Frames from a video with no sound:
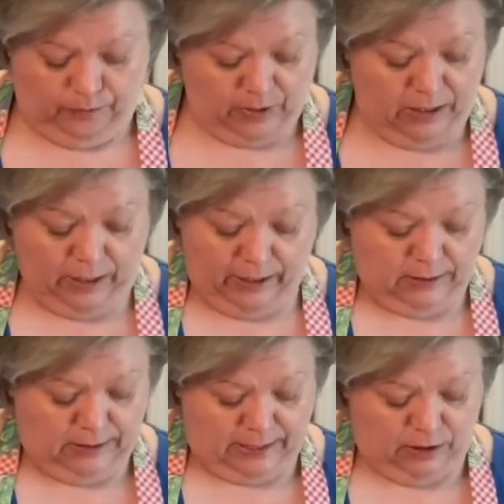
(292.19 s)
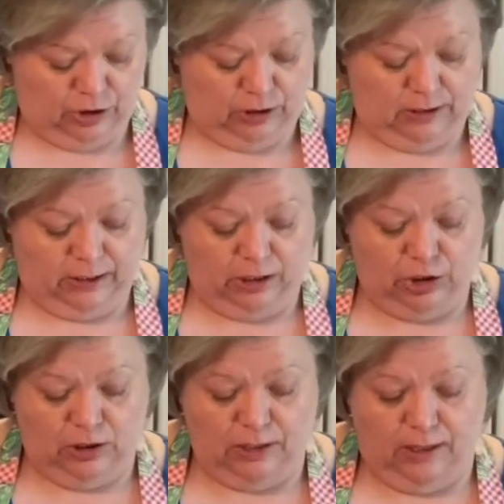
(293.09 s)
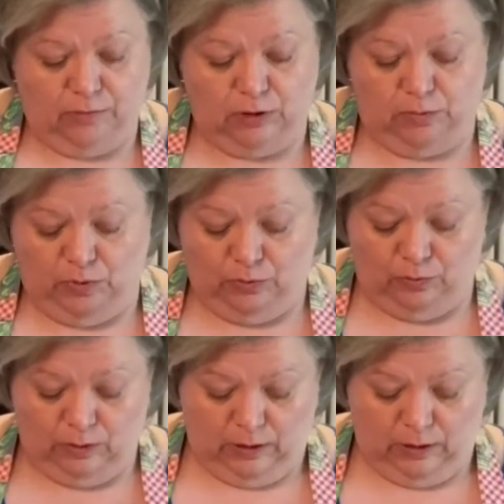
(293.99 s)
And like I said, it's just a kitchen tablespoon.